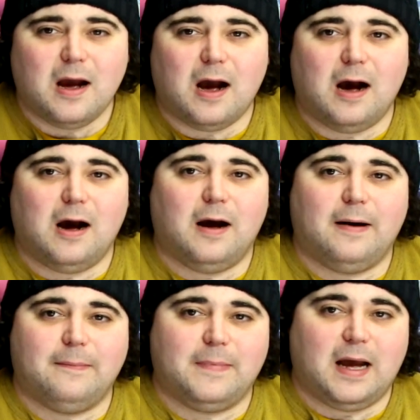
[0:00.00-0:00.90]

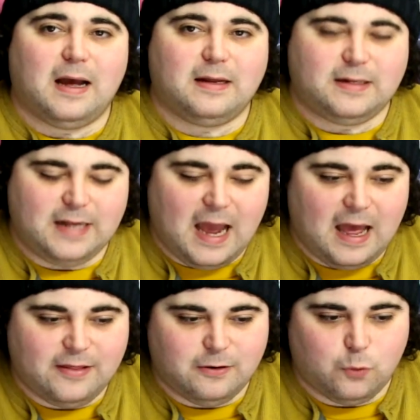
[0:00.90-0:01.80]

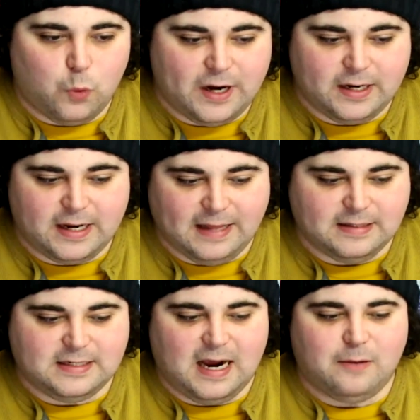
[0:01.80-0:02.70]
They were winning at
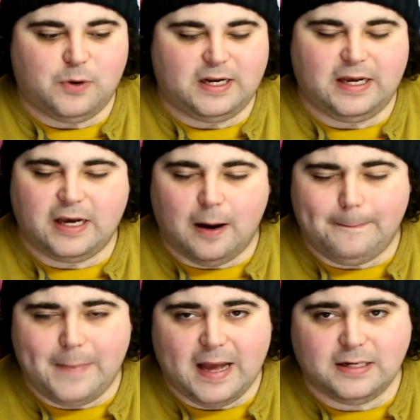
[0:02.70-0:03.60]
the time when he
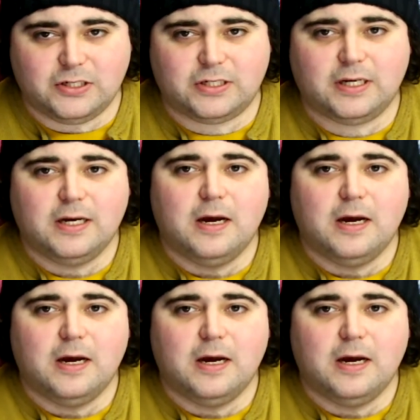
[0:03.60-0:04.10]
got benched,